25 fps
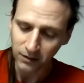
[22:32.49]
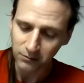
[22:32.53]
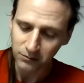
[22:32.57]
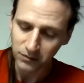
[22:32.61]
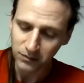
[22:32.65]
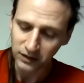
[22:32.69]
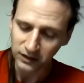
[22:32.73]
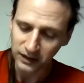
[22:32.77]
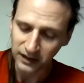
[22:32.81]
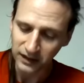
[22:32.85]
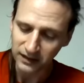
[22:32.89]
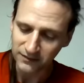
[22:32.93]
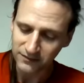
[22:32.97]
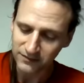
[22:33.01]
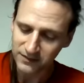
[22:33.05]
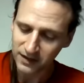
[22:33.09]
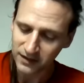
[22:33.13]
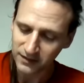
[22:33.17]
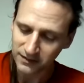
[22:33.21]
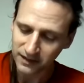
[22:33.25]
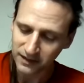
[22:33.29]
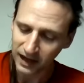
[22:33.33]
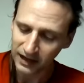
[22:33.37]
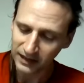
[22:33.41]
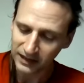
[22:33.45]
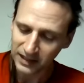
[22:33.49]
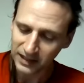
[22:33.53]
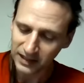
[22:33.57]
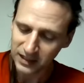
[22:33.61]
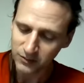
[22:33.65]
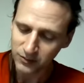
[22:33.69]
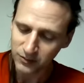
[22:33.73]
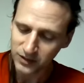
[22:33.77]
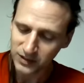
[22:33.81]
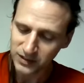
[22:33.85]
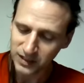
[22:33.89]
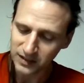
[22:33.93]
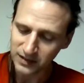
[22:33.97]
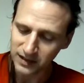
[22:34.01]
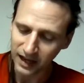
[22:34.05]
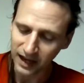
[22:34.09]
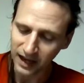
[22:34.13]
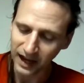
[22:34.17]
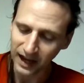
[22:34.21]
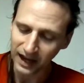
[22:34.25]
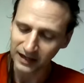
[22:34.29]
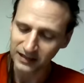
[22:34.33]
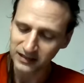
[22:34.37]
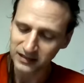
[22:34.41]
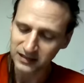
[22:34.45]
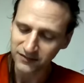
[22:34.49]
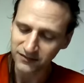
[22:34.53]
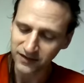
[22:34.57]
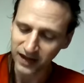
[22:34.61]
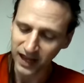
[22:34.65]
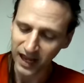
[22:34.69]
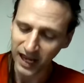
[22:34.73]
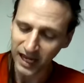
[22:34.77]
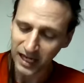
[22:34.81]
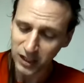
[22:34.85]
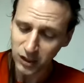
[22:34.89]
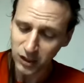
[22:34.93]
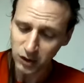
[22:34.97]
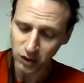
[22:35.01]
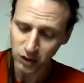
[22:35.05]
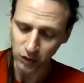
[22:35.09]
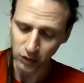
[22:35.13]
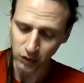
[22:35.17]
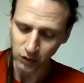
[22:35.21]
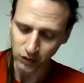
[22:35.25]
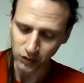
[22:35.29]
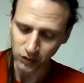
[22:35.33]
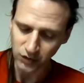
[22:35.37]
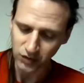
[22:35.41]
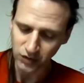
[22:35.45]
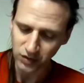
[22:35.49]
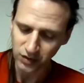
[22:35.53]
believed that he was in the hands of angels.